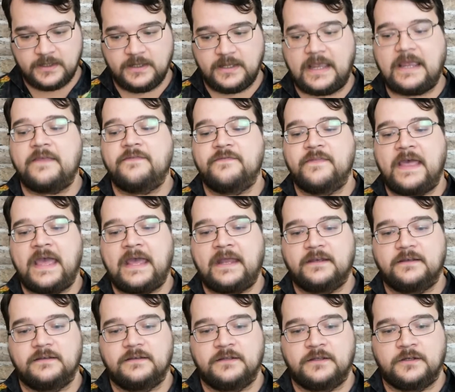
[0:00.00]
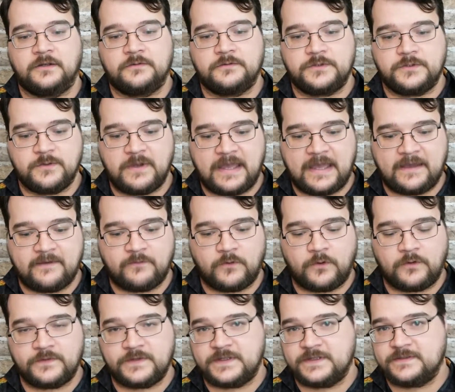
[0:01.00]
in that, you have
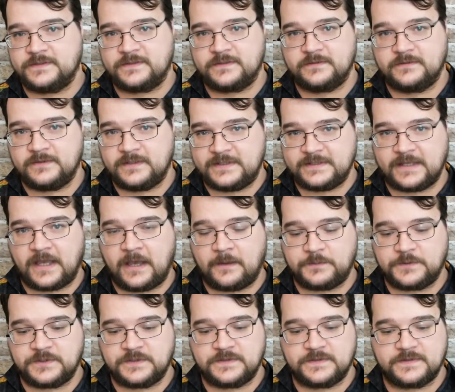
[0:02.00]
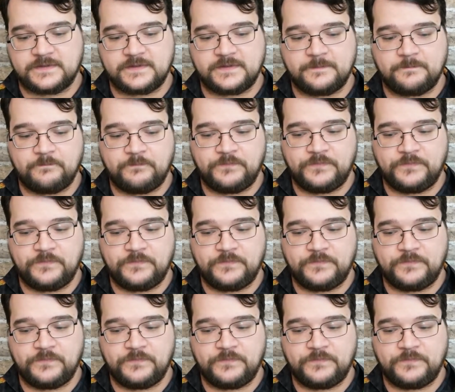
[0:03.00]
all these options.